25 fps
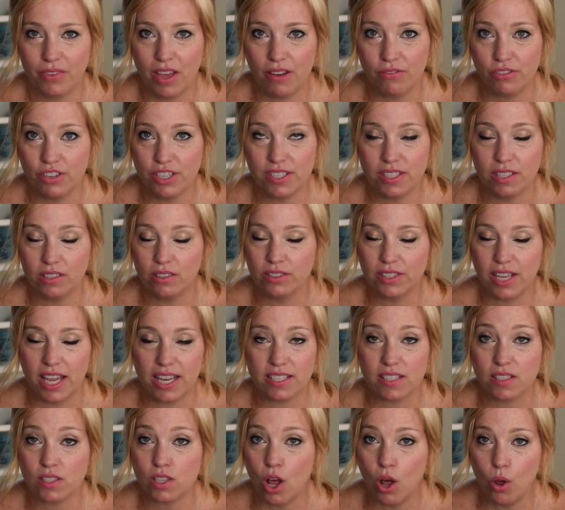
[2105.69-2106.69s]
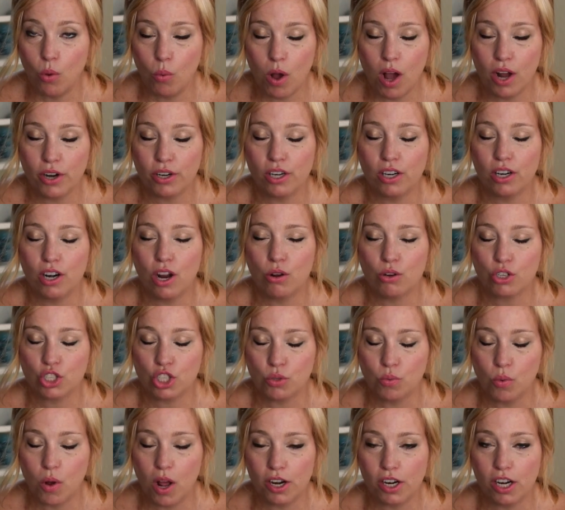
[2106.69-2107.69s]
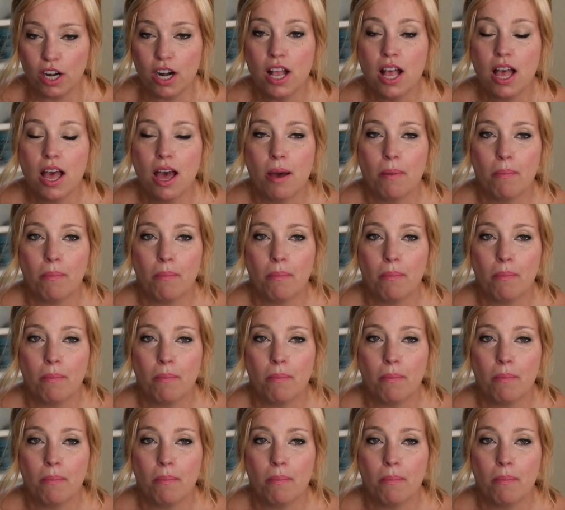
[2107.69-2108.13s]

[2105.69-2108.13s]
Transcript: every single day, salt water, ocean water.